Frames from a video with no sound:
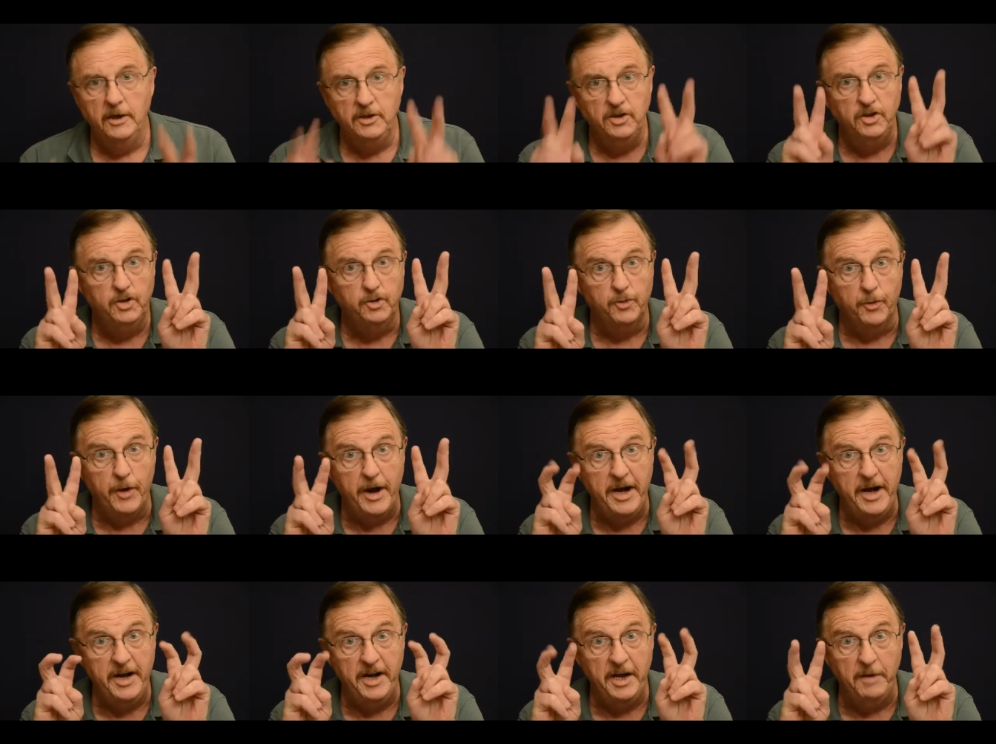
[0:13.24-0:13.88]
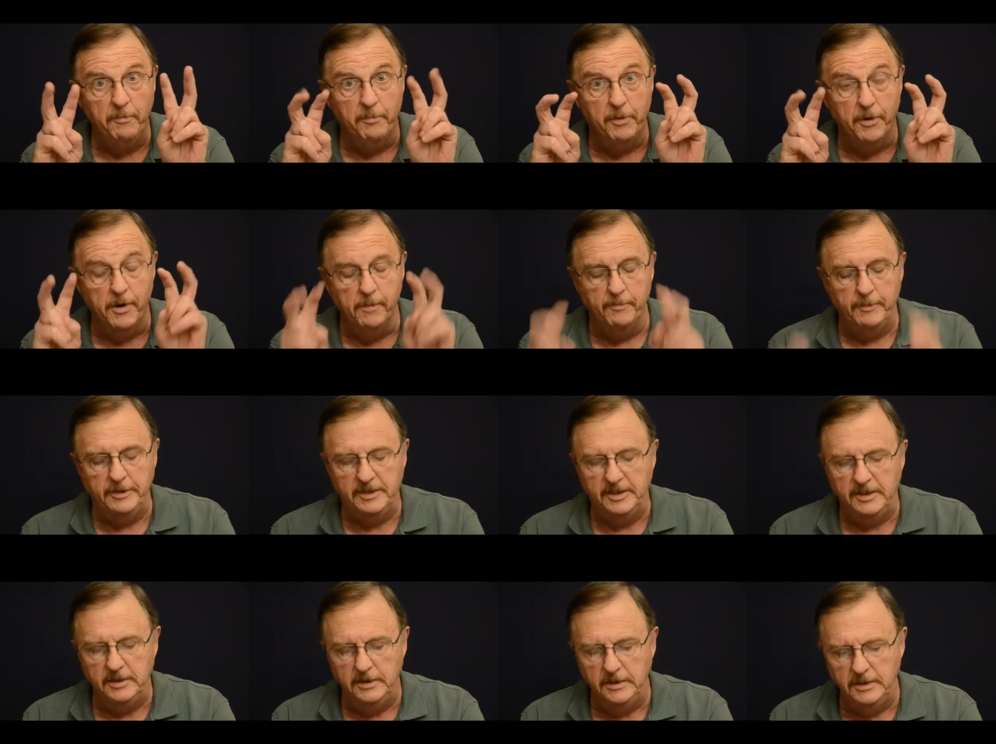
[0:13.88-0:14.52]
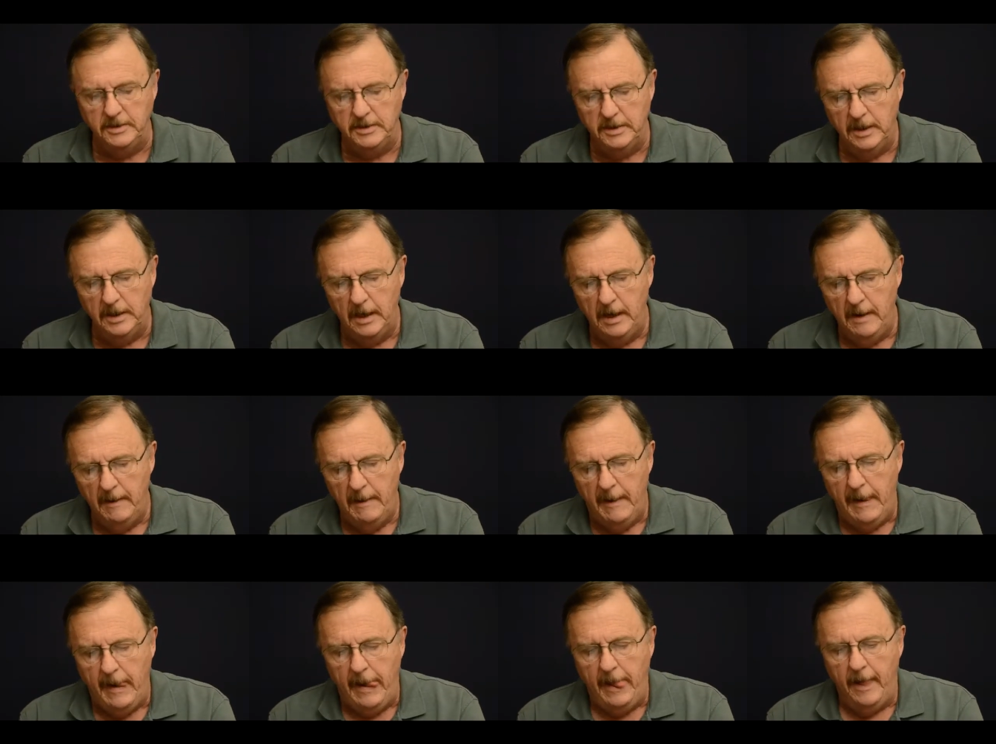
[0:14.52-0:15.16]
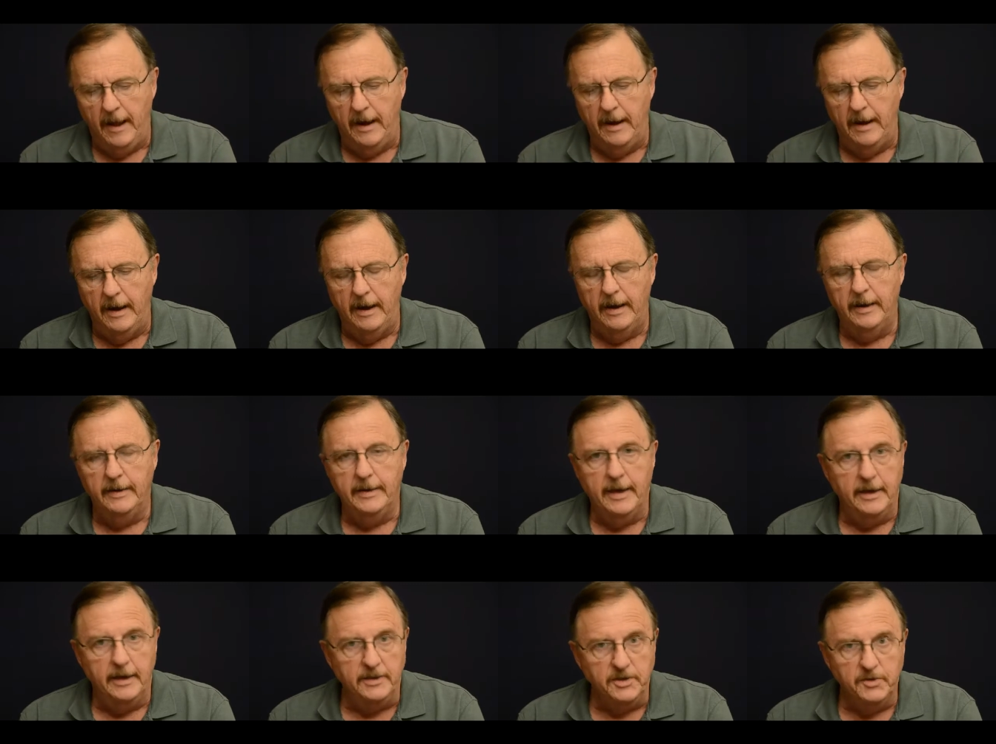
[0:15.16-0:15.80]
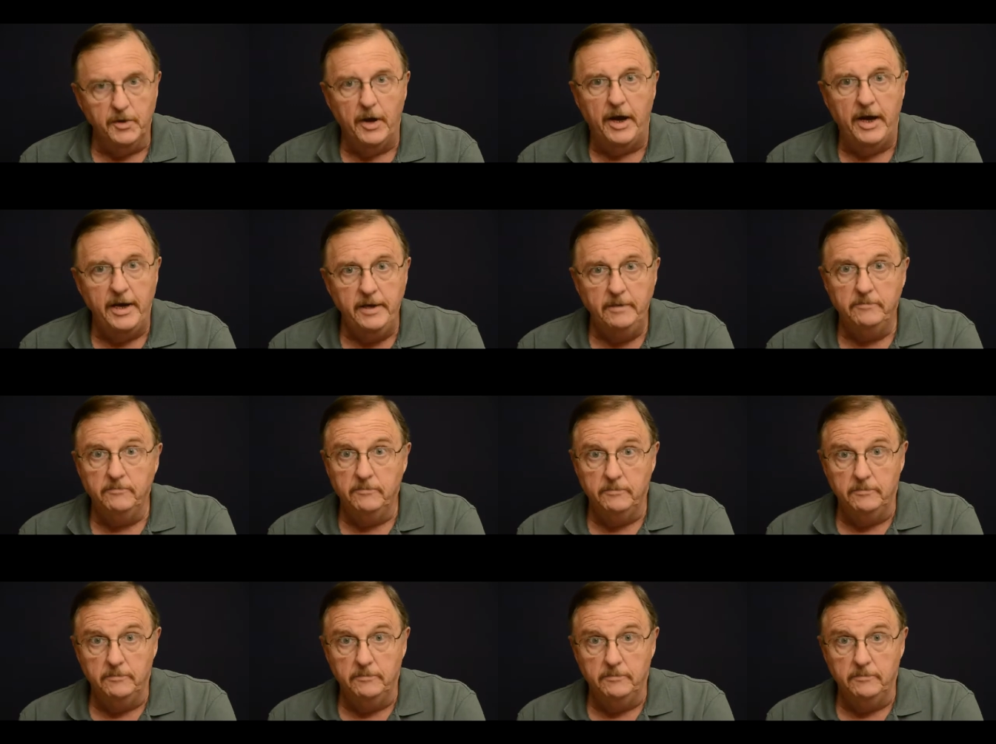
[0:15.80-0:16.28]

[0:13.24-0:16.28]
training purposes. That's right.